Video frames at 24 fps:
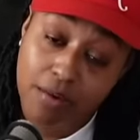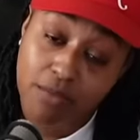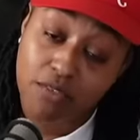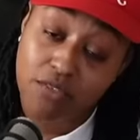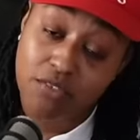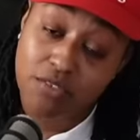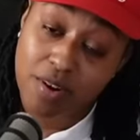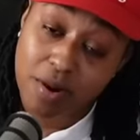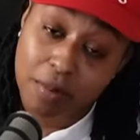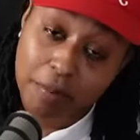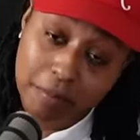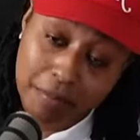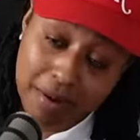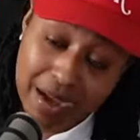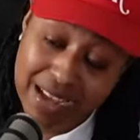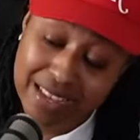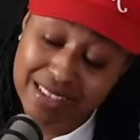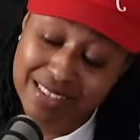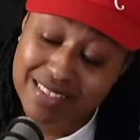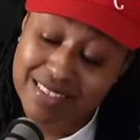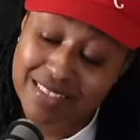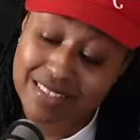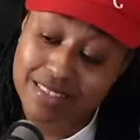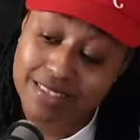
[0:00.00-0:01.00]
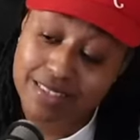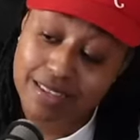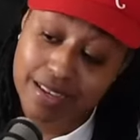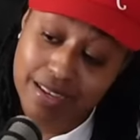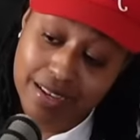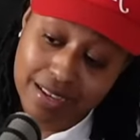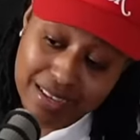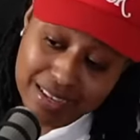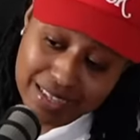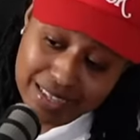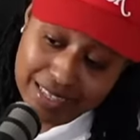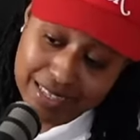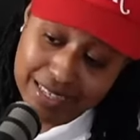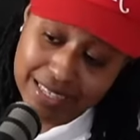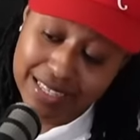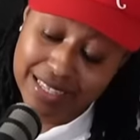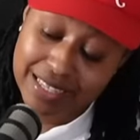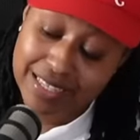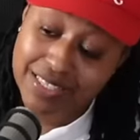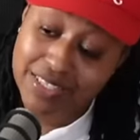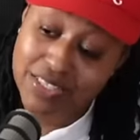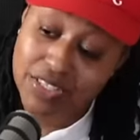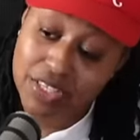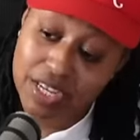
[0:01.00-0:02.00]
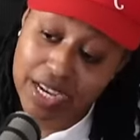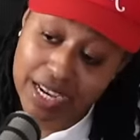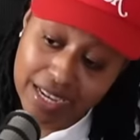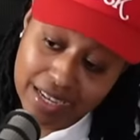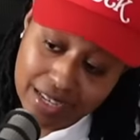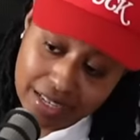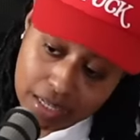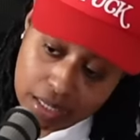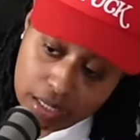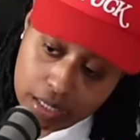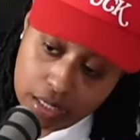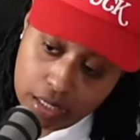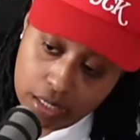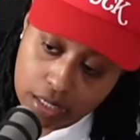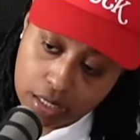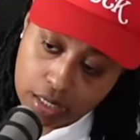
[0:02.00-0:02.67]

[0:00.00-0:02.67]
from my son and Jaidyn?